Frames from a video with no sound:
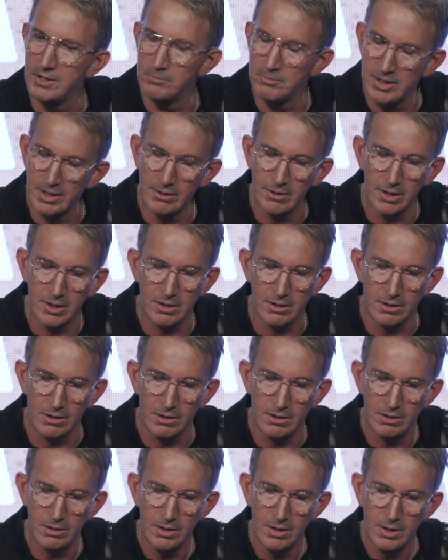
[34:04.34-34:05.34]
a
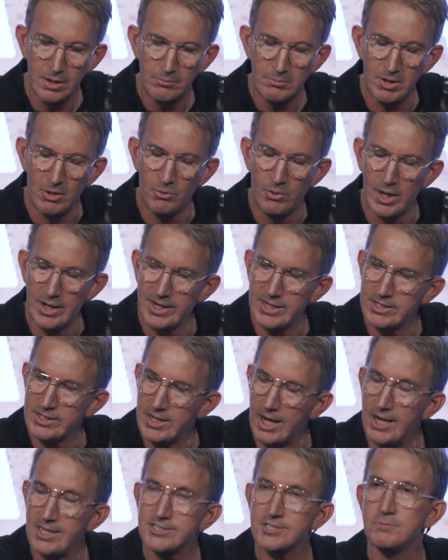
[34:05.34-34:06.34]
miracle. But what it
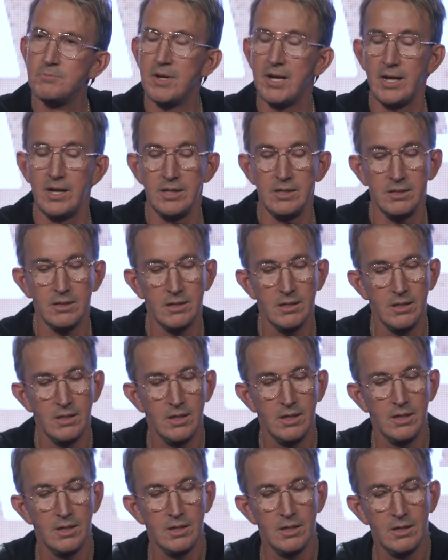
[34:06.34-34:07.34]
does mean
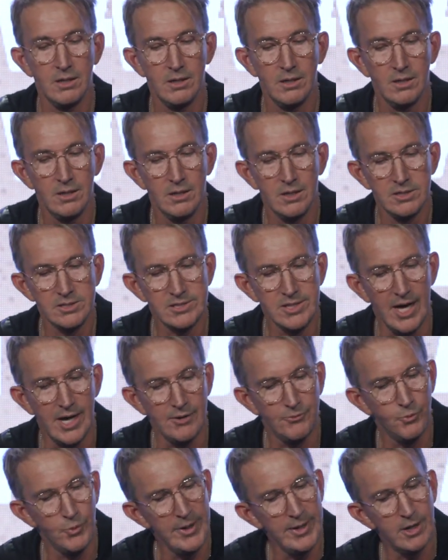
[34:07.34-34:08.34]
is
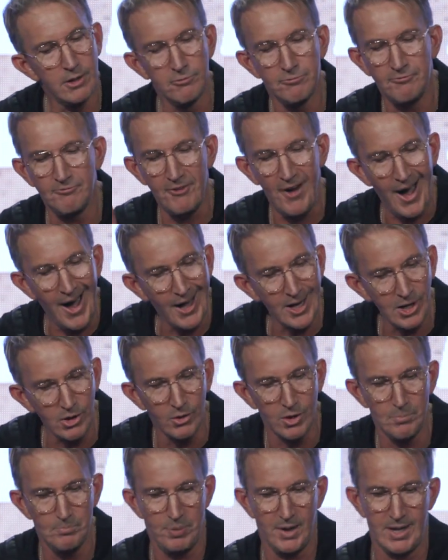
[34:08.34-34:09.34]
that if we don't
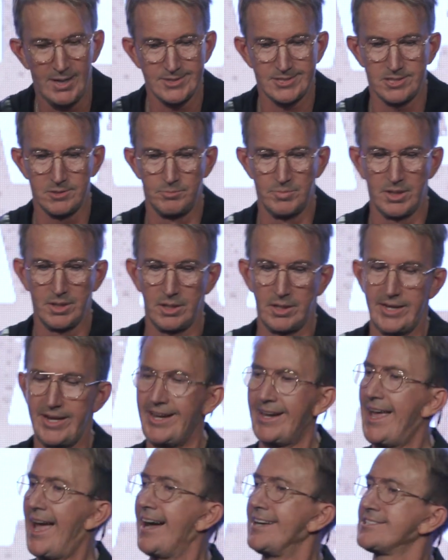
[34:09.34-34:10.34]
follow a
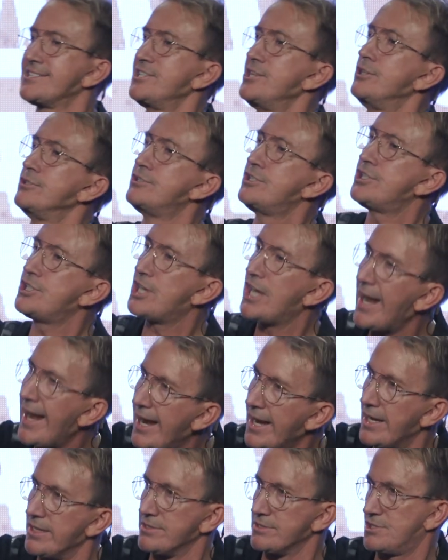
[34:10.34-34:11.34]
possibility, it has no
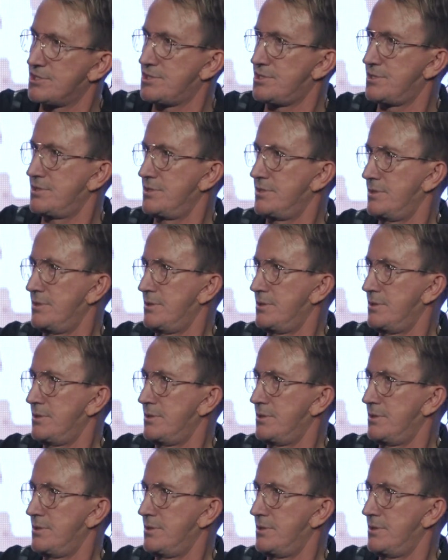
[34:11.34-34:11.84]
chance.